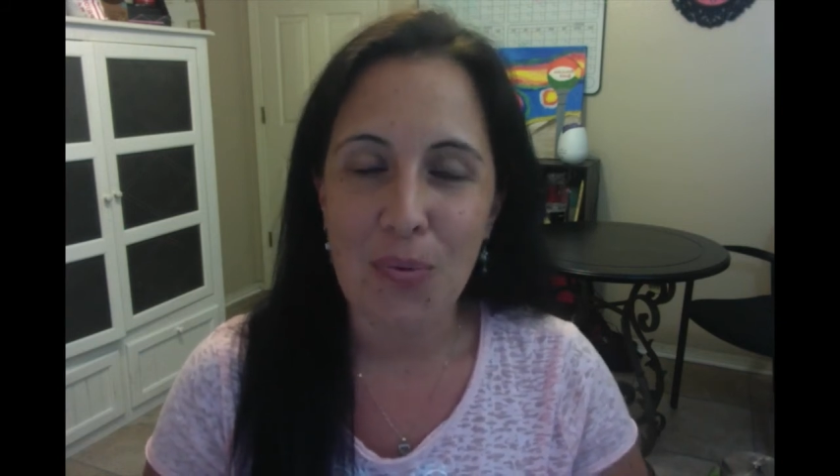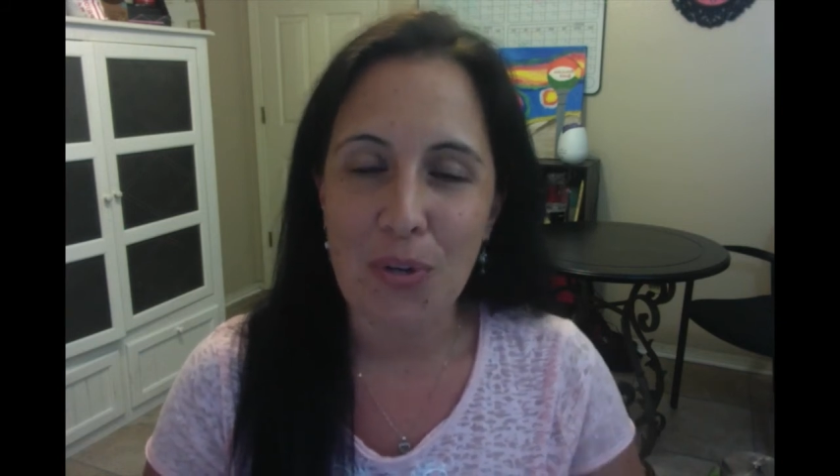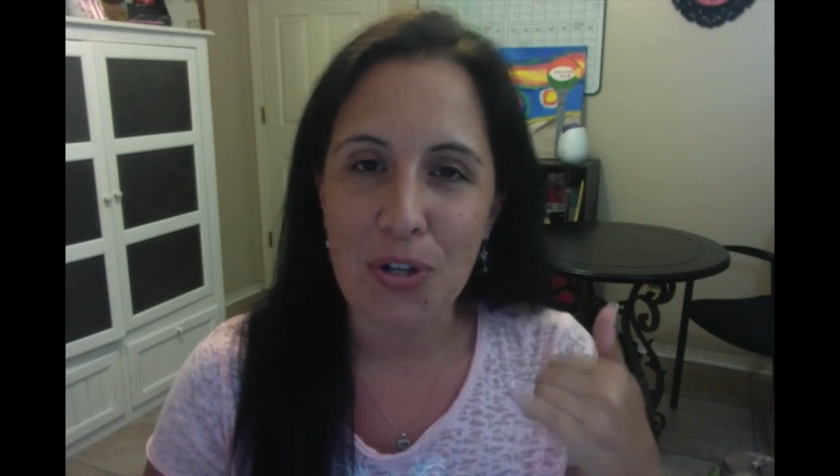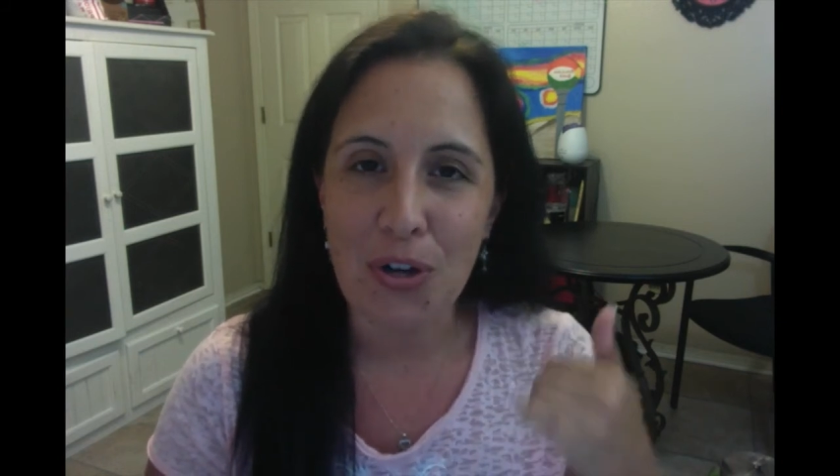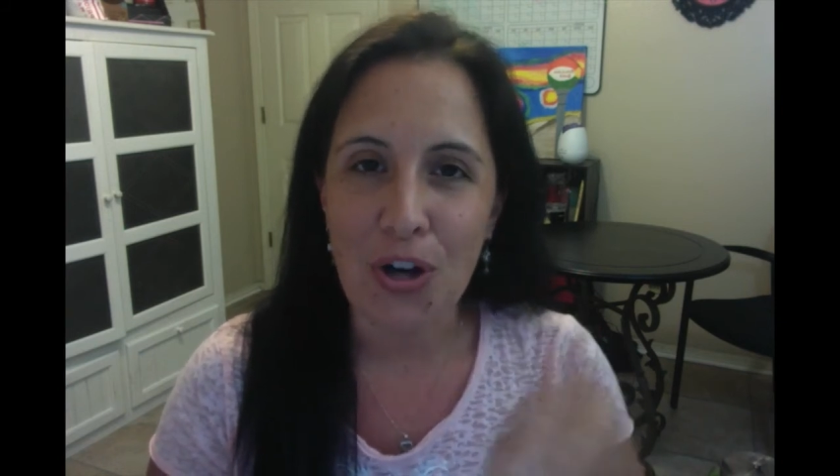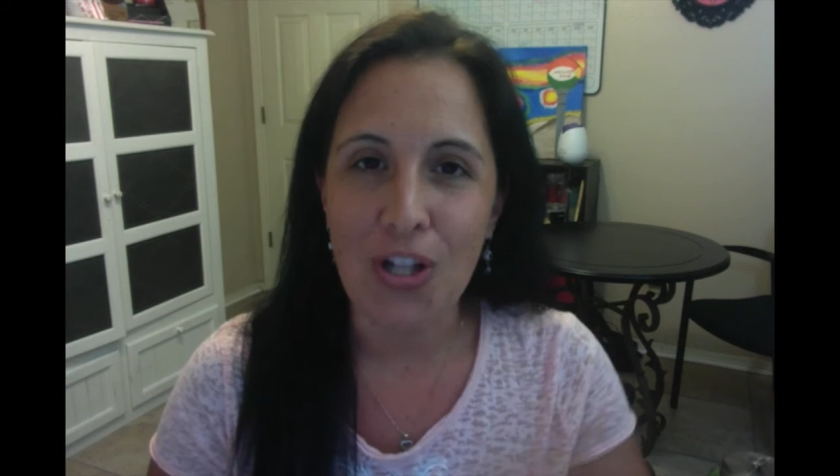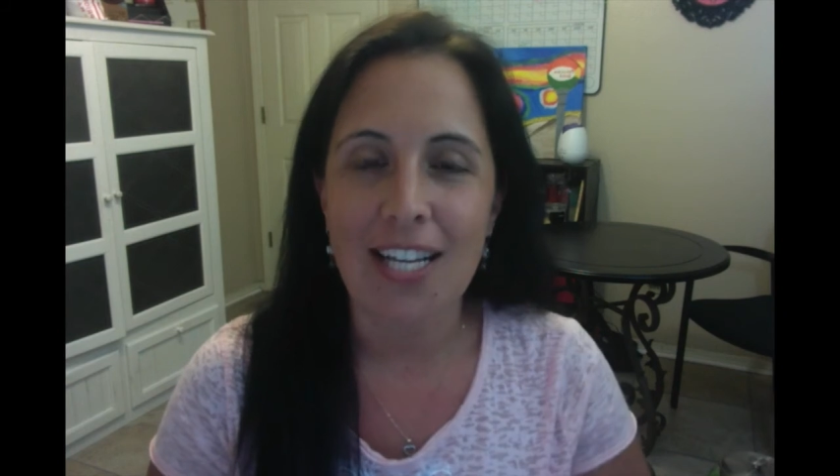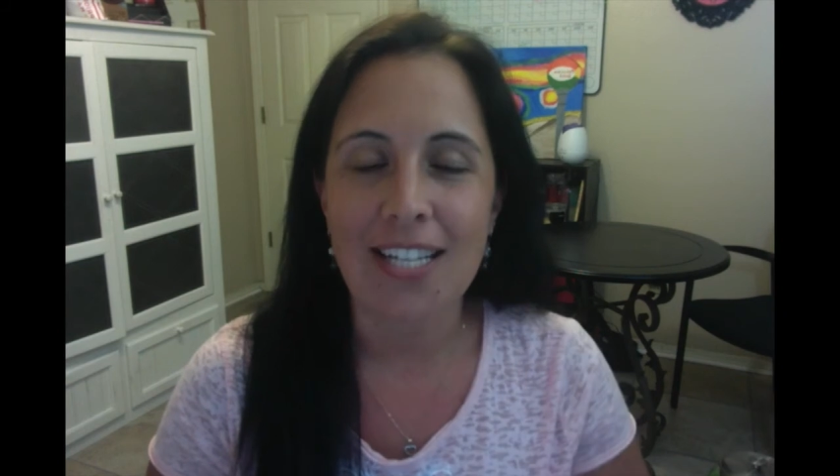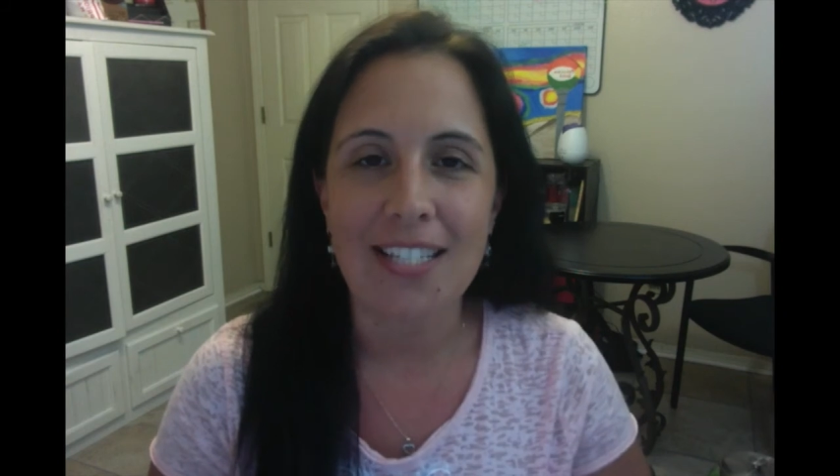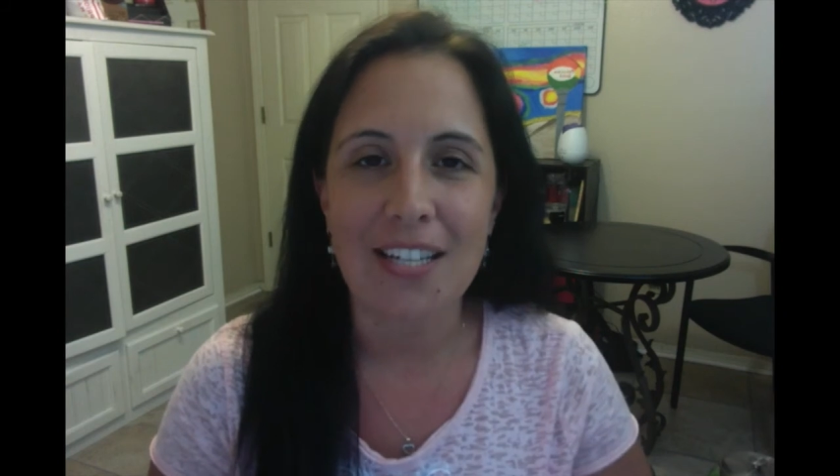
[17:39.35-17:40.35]
when you're calling
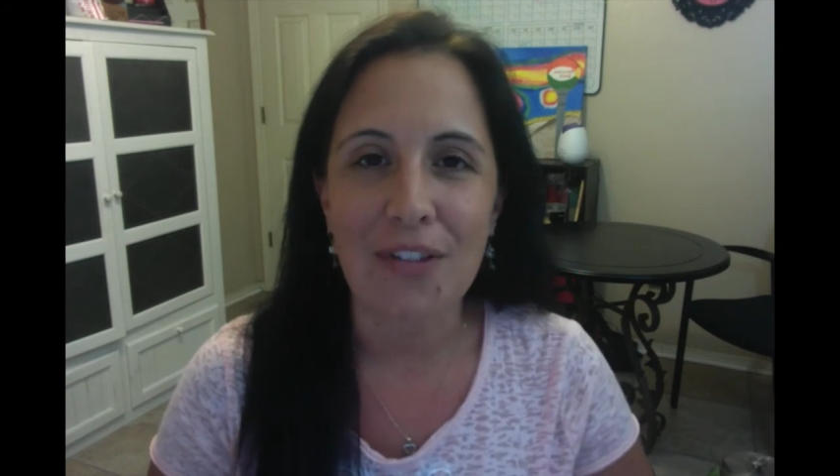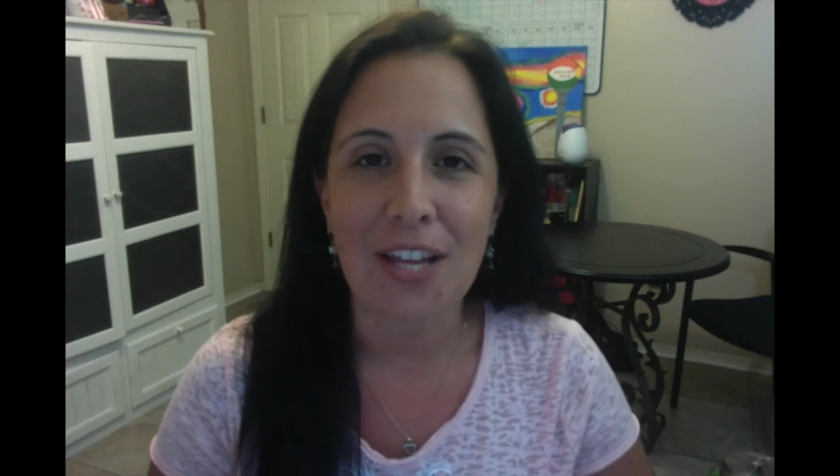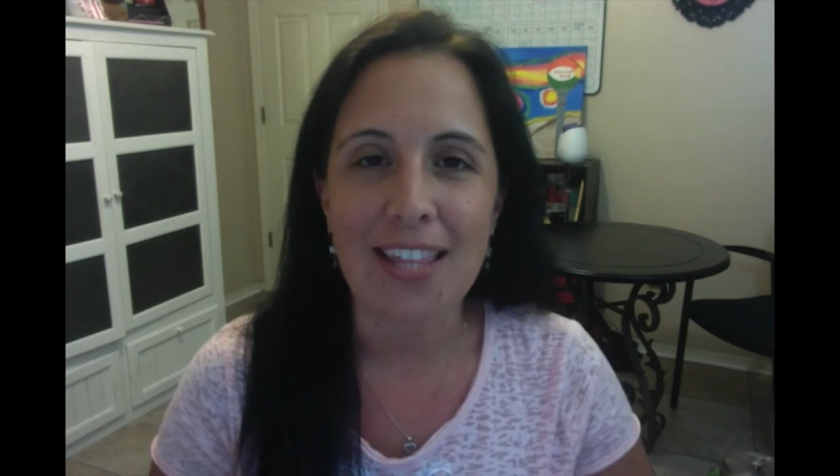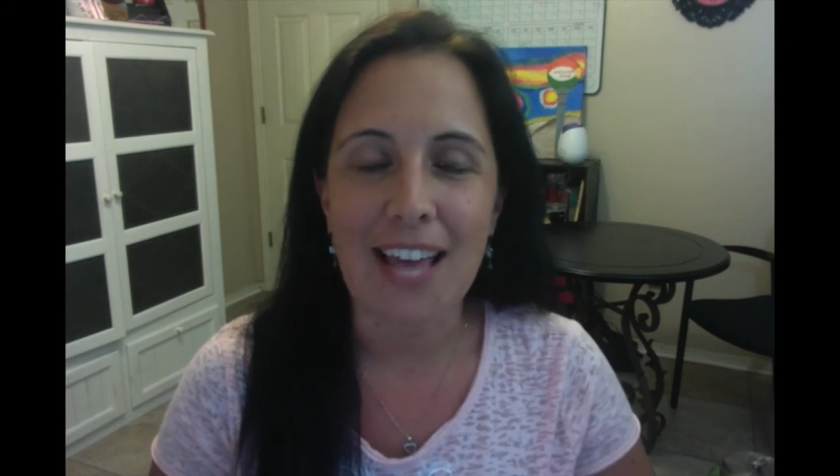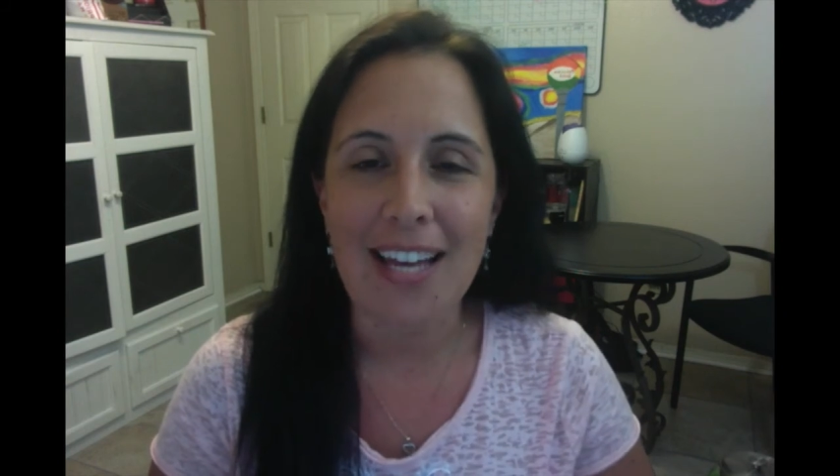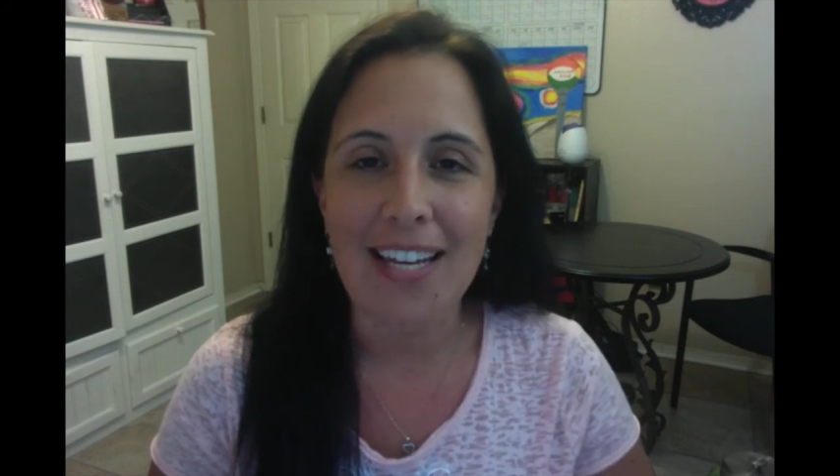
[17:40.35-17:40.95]
and stuff like that.